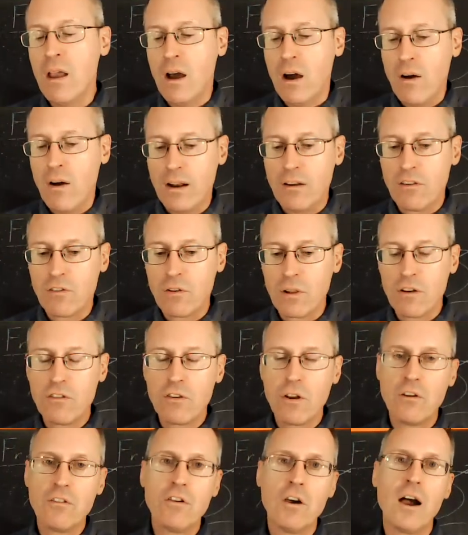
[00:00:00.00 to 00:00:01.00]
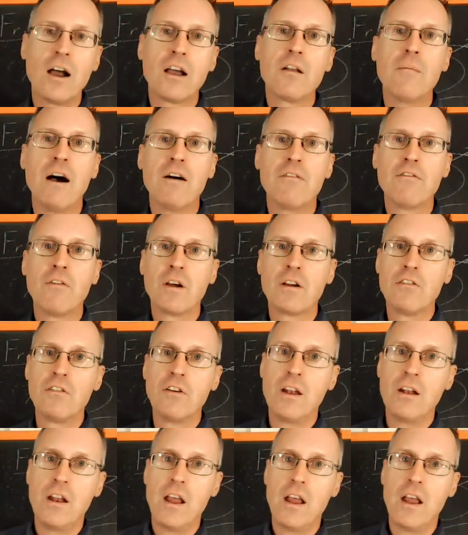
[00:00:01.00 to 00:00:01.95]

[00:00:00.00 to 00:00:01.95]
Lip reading: All right, so let's start talking about friction